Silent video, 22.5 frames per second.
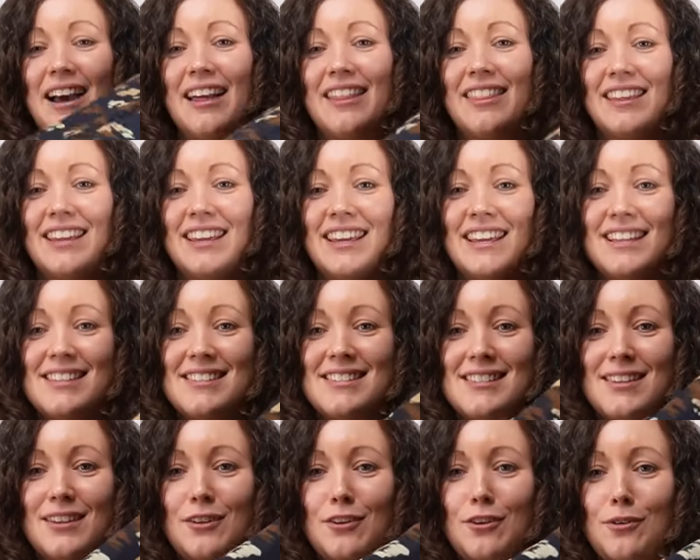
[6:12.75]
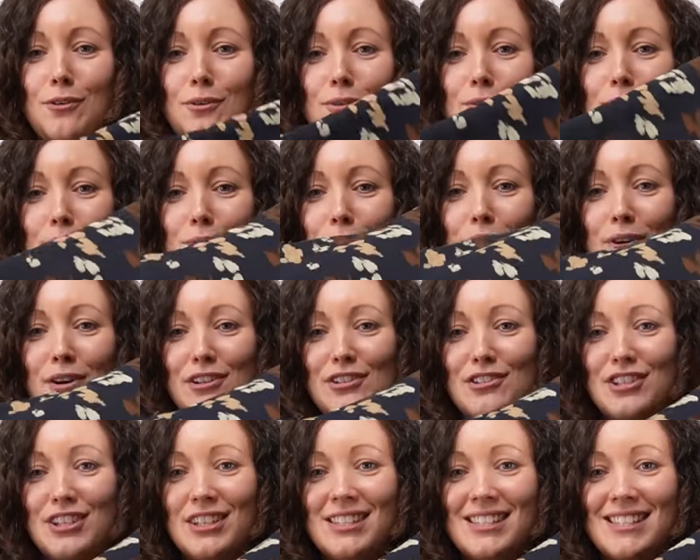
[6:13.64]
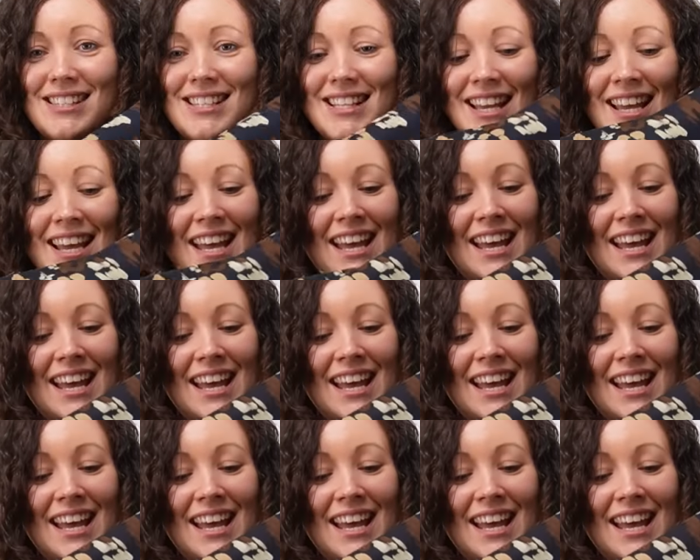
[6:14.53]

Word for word: I think it's gorgeous.